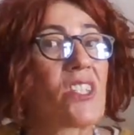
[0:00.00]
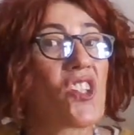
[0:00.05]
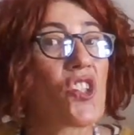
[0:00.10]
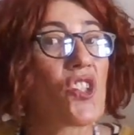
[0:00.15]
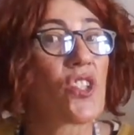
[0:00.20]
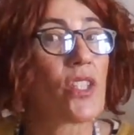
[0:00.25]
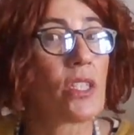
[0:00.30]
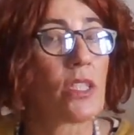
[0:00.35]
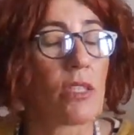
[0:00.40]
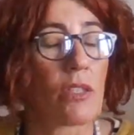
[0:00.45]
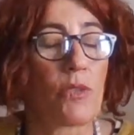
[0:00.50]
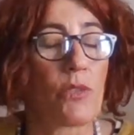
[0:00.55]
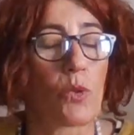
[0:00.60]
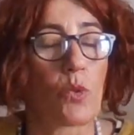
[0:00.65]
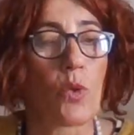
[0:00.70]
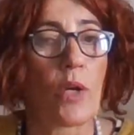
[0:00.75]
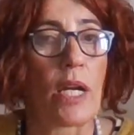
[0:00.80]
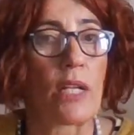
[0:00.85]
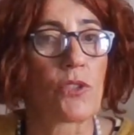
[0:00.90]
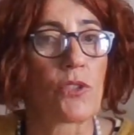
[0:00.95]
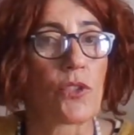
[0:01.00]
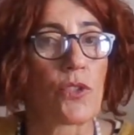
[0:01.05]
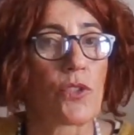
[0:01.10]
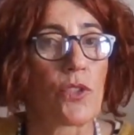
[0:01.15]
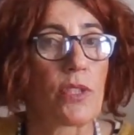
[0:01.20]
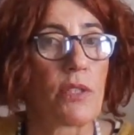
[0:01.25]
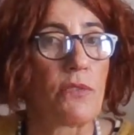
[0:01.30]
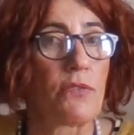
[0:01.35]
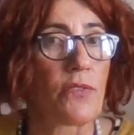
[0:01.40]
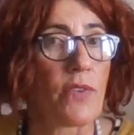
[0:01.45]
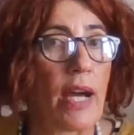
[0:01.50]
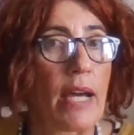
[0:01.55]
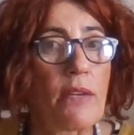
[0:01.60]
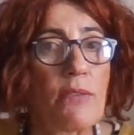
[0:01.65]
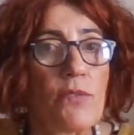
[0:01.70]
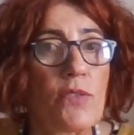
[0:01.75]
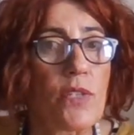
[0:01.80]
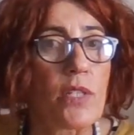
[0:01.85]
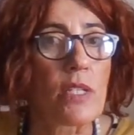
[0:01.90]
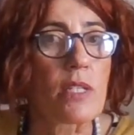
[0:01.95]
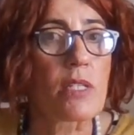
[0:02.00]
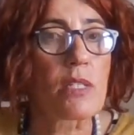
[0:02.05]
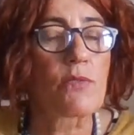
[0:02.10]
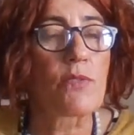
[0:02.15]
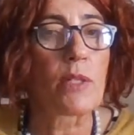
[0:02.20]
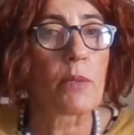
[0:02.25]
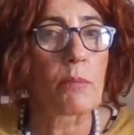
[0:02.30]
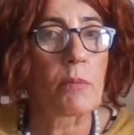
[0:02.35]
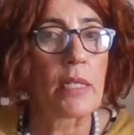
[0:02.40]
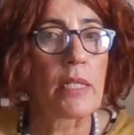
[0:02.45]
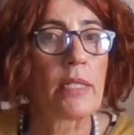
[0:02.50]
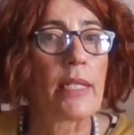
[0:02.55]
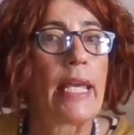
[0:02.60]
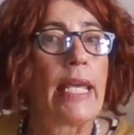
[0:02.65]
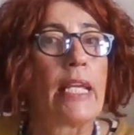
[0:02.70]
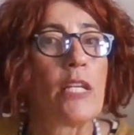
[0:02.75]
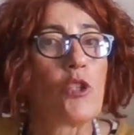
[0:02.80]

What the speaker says: 235 years will mean